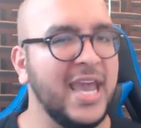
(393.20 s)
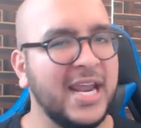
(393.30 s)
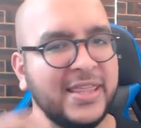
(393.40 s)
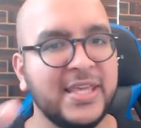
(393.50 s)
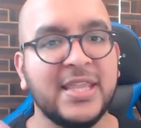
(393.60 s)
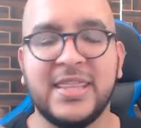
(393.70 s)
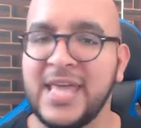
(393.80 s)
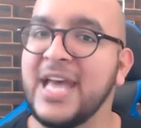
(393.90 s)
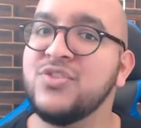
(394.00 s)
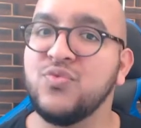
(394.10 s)
and I think
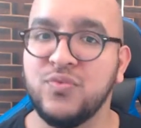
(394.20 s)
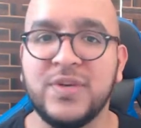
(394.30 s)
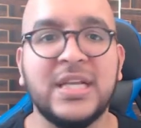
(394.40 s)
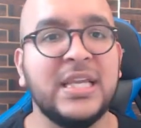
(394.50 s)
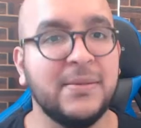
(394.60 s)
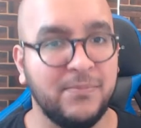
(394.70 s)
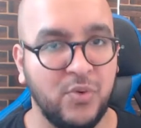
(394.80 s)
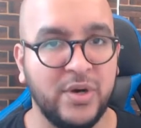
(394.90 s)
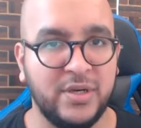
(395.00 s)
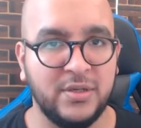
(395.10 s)
that's really
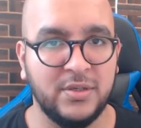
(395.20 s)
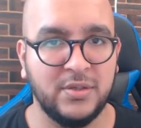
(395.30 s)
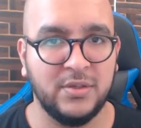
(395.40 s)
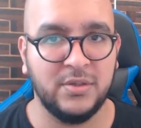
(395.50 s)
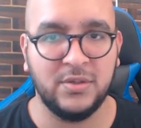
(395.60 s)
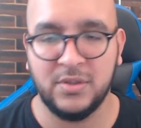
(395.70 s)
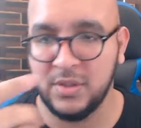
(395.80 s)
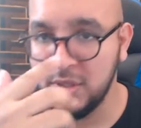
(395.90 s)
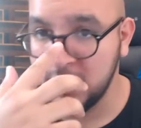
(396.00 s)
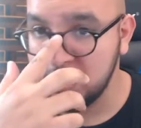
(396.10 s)
important.
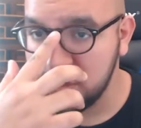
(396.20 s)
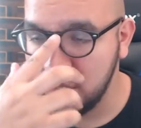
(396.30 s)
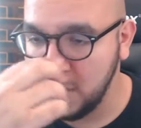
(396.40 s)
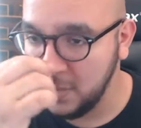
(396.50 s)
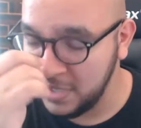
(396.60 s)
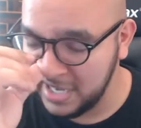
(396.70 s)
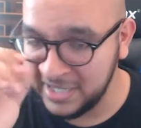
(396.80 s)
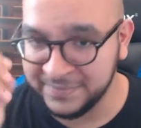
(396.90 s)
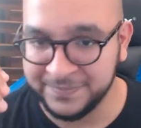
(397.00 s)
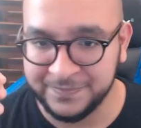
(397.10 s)

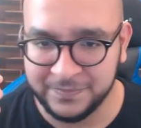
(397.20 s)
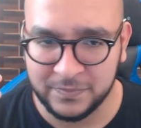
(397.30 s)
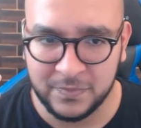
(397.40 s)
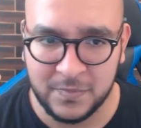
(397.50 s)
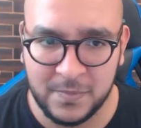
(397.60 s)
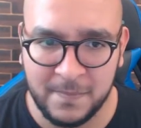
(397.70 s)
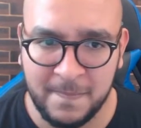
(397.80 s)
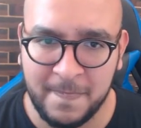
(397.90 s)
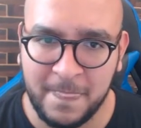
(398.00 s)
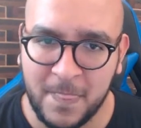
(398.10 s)
So
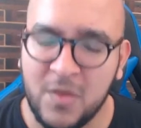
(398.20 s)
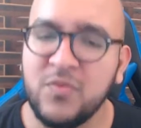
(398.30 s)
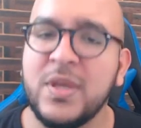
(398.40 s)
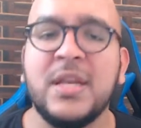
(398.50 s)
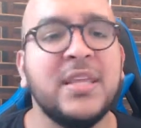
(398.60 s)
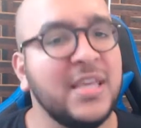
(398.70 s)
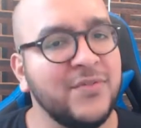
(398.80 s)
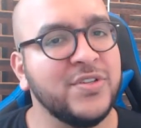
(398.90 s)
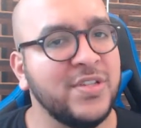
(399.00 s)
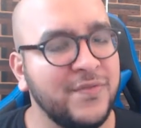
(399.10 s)
really
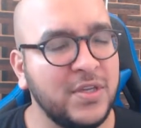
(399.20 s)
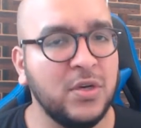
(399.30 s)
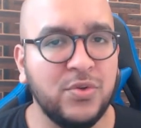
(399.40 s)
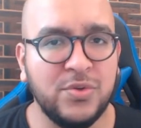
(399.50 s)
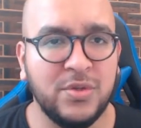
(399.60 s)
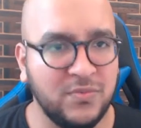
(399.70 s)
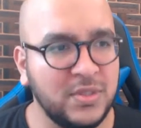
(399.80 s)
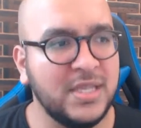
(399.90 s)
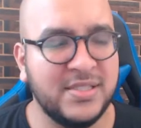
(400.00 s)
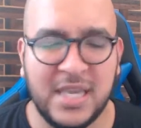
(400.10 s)
give yourself the illusion,
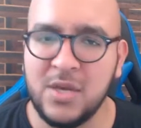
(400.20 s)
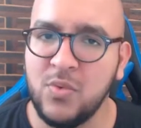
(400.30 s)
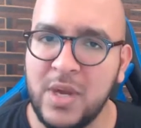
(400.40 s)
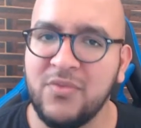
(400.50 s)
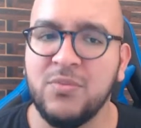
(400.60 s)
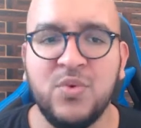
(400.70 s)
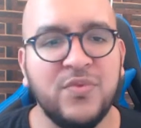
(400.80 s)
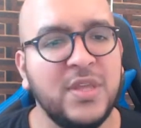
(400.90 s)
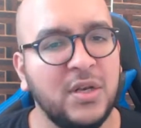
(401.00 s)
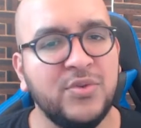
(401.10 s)
like
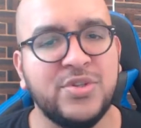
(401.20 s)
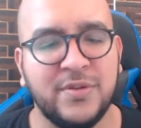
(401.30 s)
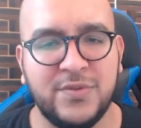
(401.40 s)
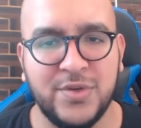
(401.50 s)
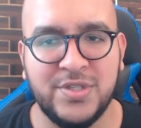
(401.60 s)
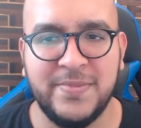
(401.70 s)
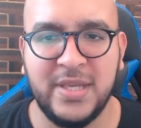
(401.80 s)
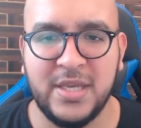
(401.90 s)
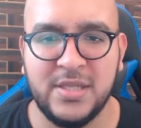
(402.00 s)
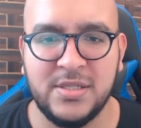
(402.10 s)
remove the illusion of choice,
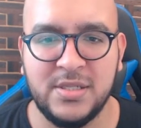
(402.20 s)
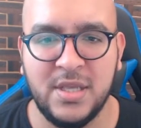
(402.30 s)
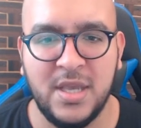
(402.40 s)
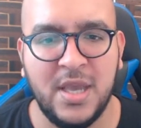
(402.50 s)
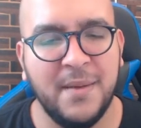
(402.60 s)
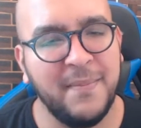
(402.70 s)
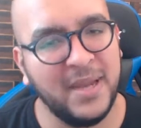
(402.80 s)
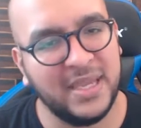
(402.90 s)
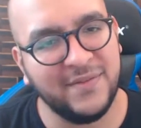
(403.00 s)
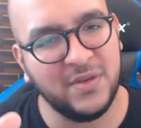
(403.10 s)
because
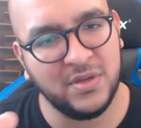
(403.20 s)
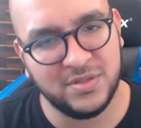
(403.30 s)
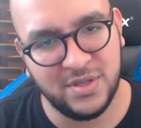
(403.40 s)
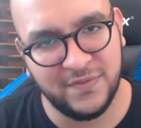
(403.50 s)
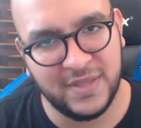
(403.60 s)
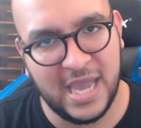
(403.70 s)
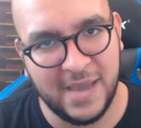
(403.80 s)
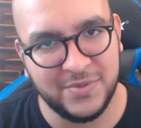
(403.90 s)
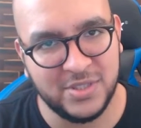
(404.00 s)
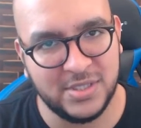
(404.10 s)
by giving yourself the
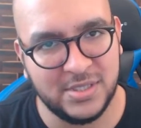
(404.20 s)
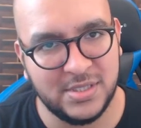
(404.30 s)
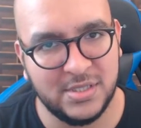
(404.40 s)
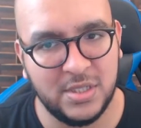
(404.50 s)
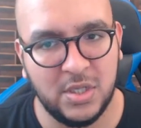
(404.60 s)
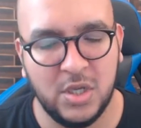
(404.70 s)
options,